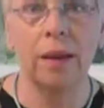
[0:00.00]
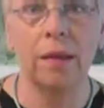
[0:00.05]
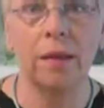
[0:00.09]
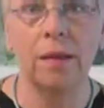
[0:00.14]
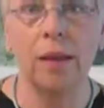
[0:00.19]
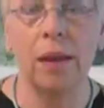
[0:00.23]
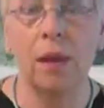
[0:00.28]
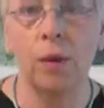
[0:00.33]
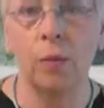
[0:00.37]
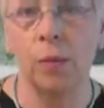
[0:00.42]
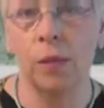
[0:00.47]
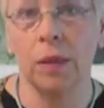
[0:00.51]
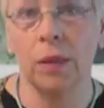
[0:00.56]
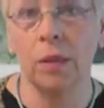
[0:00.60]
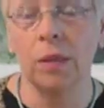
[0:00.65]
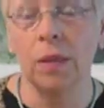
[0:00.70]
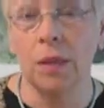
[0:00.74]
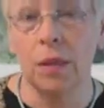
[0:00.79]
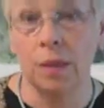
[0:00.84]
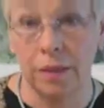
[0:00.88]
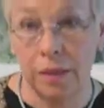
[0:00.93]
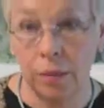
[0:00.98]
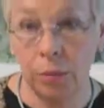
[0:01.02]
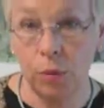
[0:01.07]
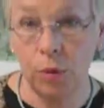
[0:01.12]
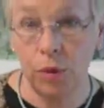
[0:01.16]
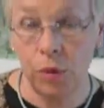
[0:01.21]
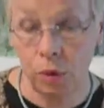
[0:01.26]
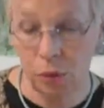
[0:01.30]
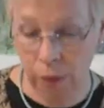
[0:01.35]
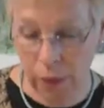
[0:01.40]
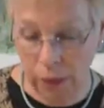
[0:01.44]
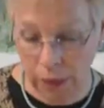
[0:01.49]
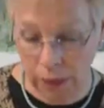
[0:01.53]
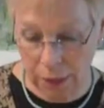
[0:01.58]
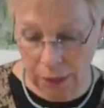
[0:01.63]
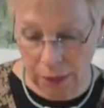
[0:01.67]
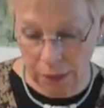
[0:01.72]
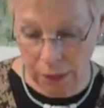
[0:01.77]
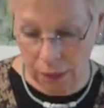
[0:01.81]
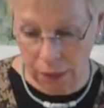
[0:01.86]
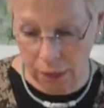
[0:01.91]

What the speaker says: and I will demonstrate it